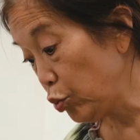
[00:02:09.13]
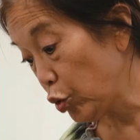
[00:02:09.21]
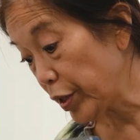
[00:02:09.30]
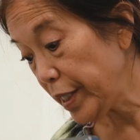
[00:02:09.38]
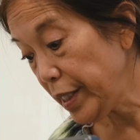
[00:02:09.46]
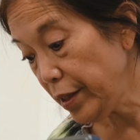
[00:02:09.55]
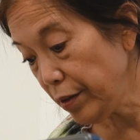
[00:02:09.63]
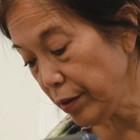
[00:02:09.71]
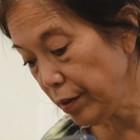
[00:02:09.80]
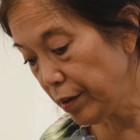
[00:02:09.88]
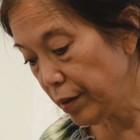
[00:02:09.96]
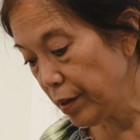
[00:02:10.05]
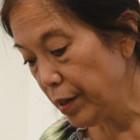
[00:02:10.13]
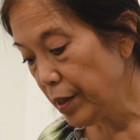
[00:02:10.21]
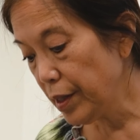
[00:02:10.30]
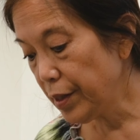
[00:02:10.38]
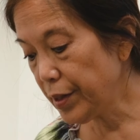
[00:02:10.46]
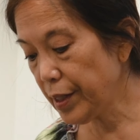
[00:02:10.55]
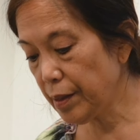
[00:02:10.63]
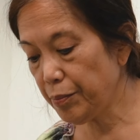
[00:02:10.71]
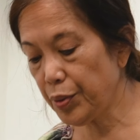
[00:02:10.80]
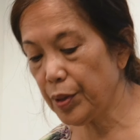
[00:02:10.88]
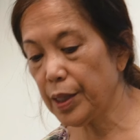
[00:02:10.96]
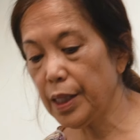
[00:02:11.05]
Working here? Mm-hmm. That I'm
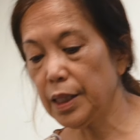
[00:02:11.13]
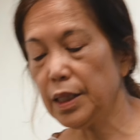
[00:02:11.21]
pretty